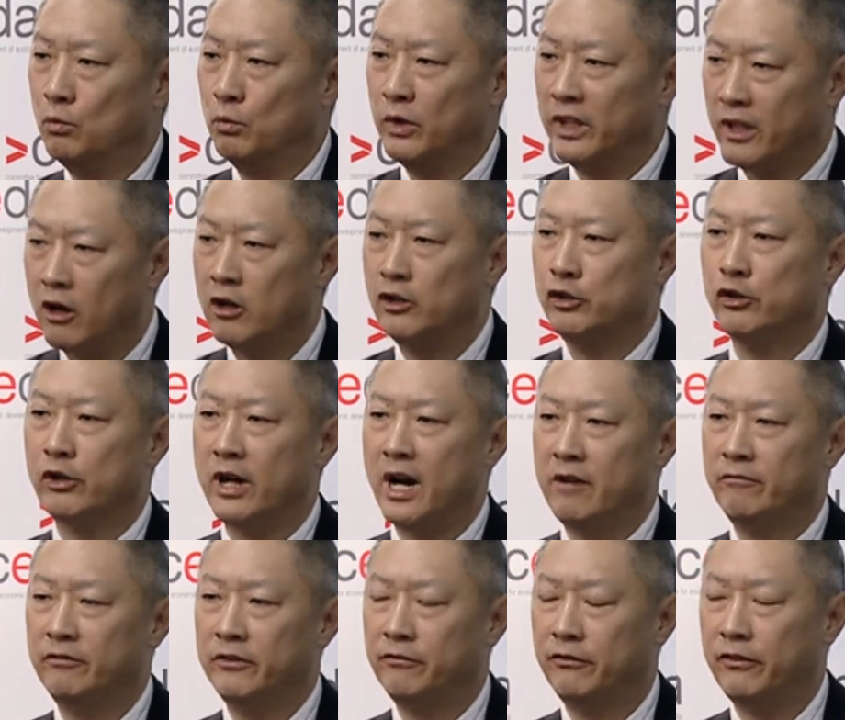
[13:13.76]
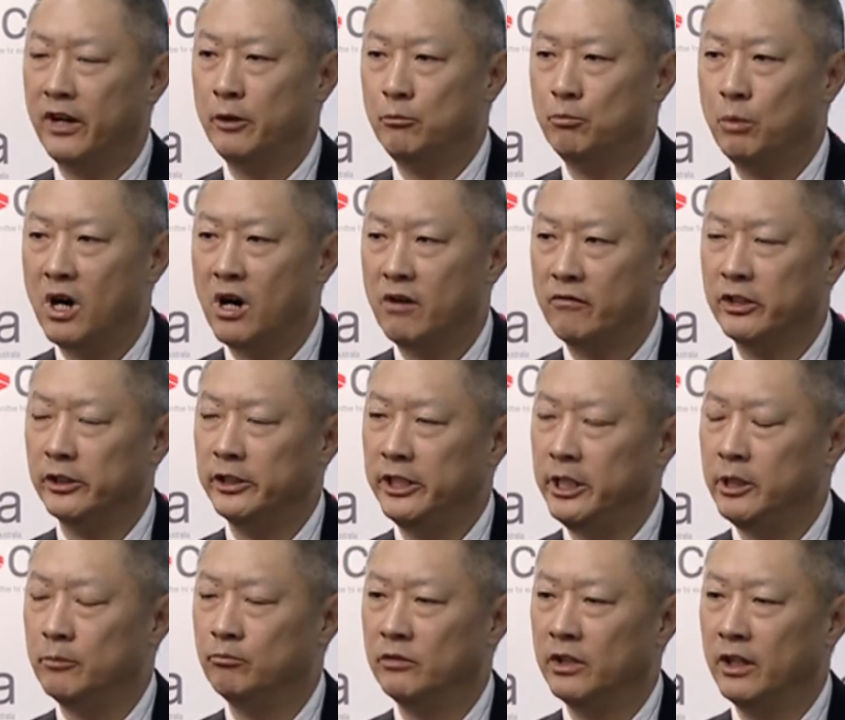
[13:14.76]
with our drive to fight
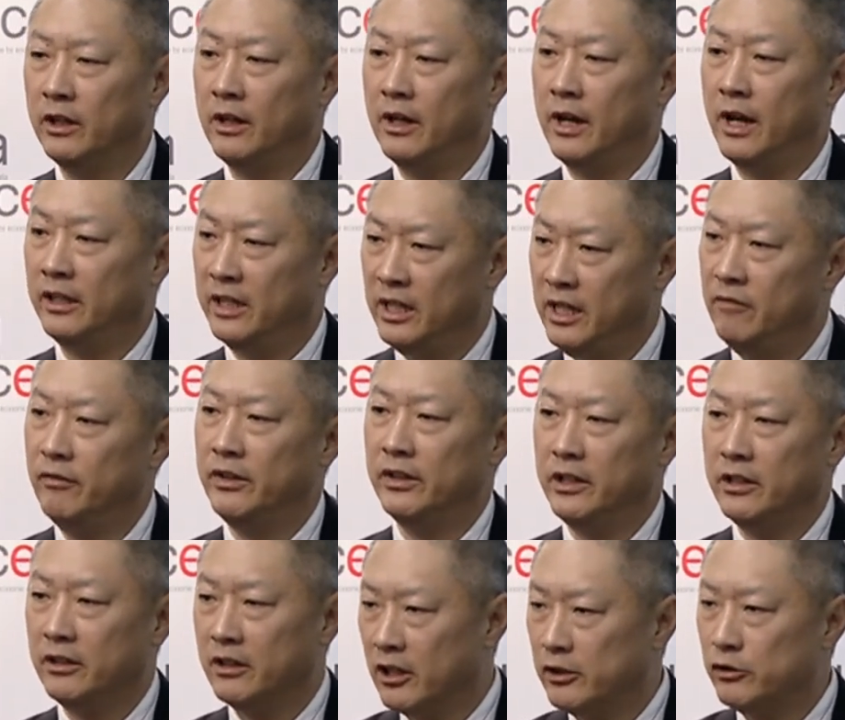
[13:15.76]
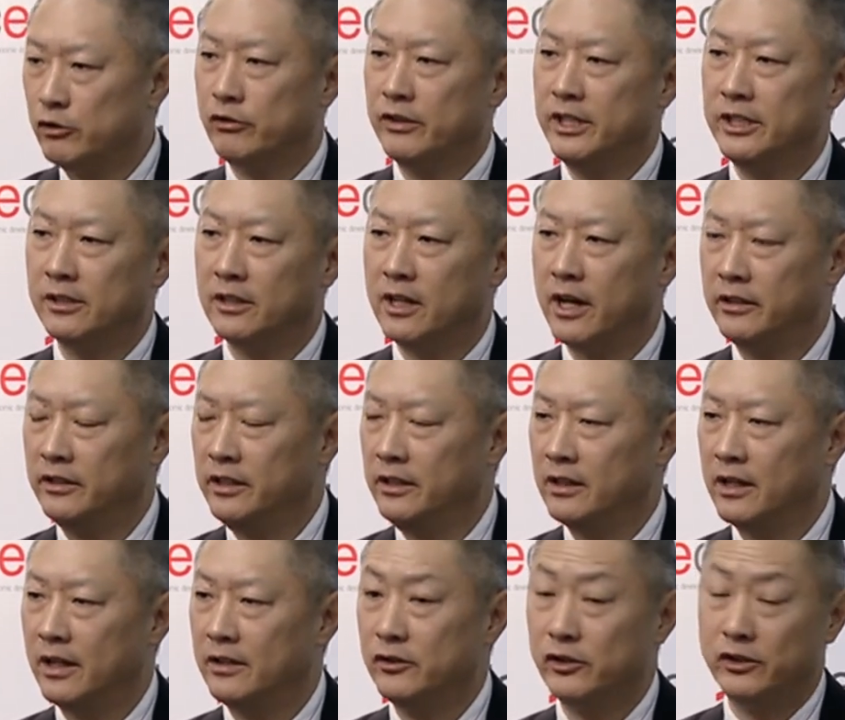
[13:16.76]
poverty. And even in countries like the
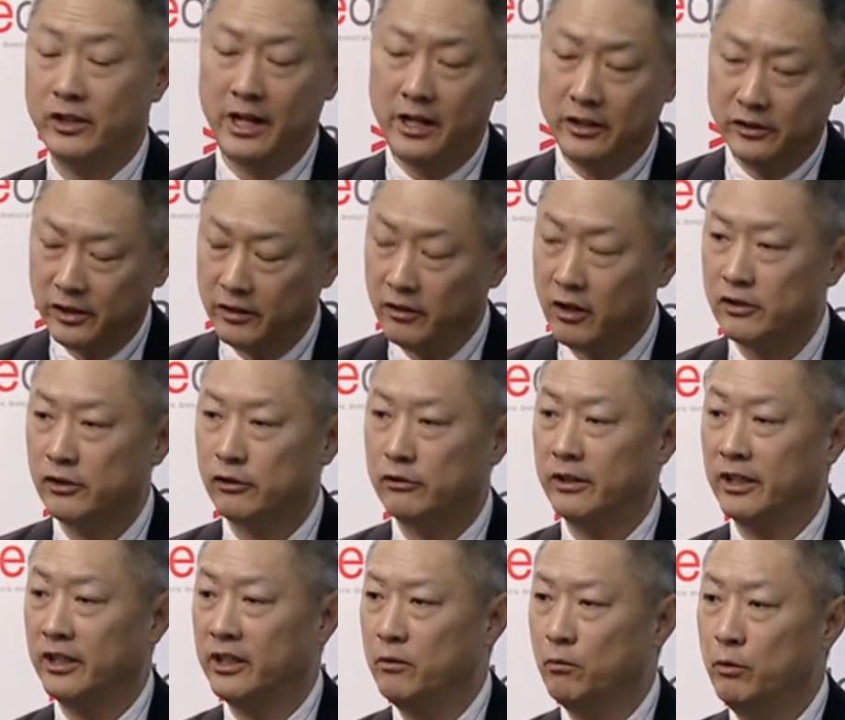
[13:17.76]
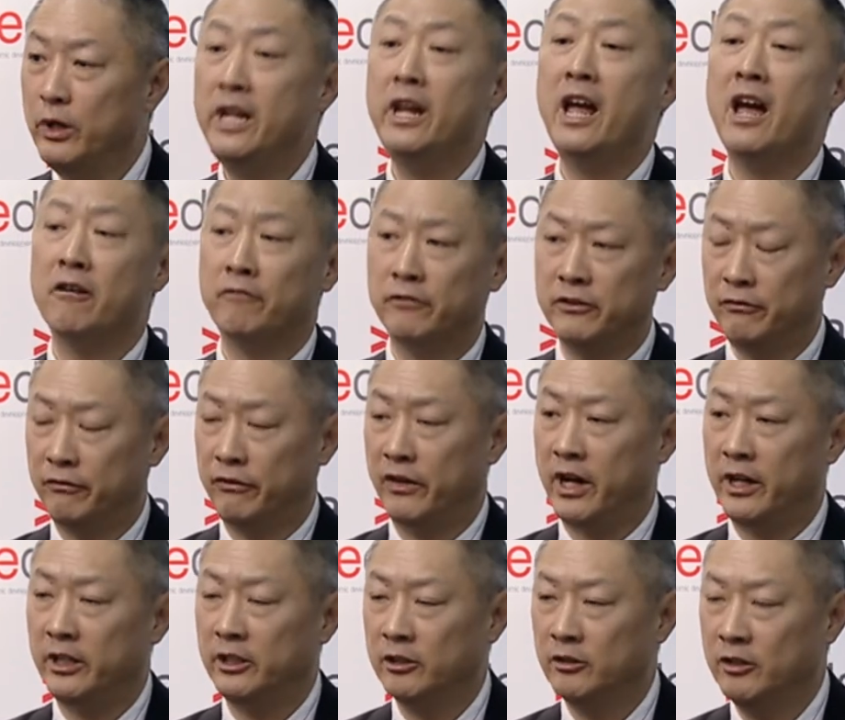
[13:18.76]
United States and Australia, we have to
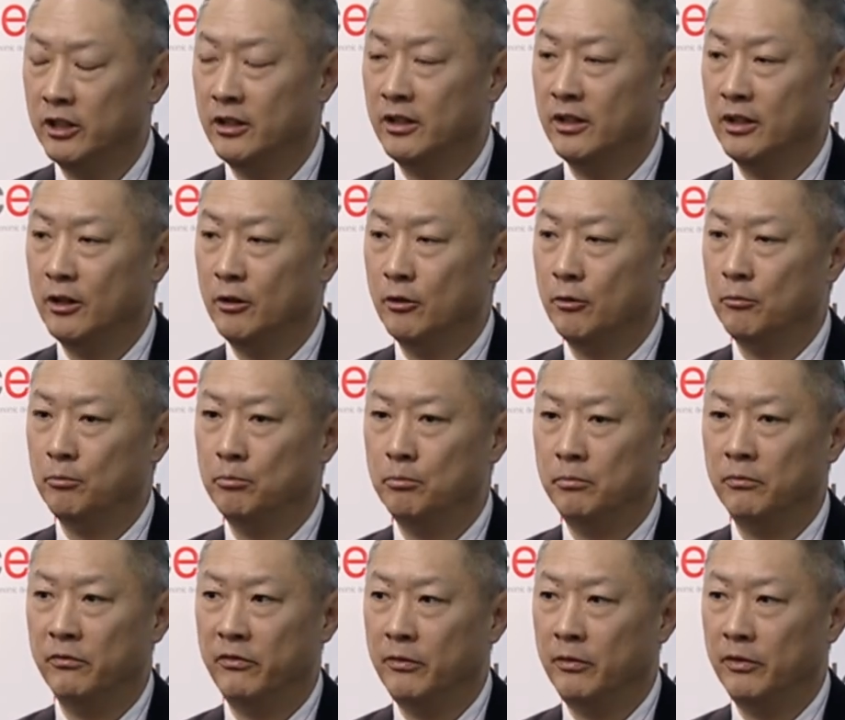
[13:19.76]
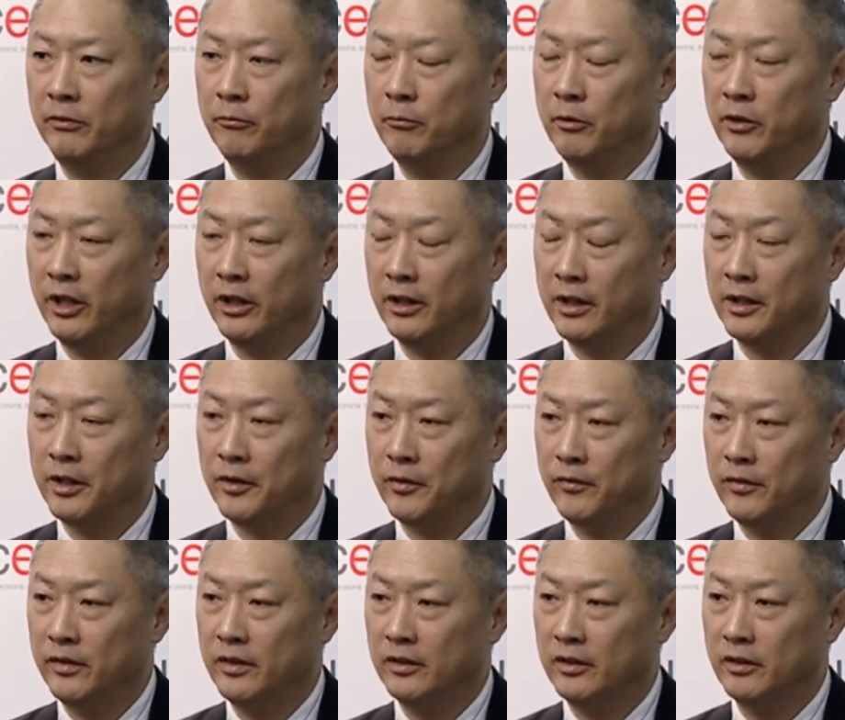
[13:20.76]
fight
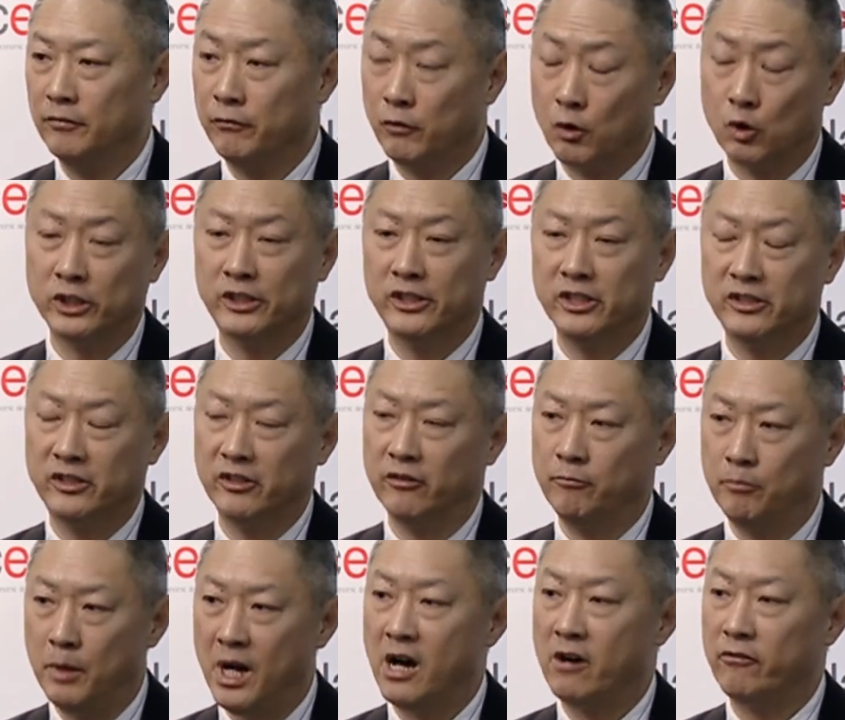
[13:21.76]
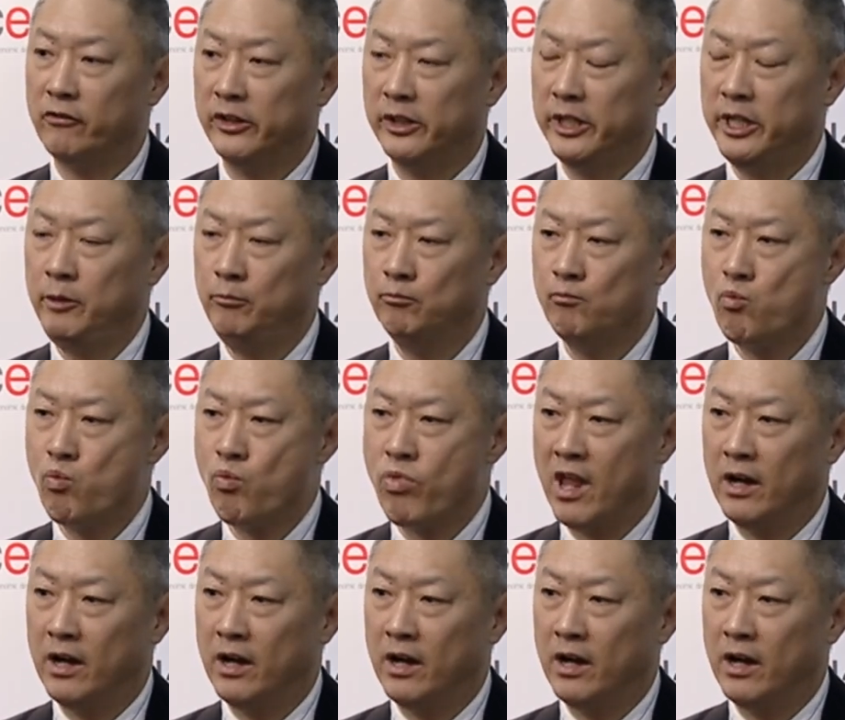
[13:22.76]
the forces of poverty.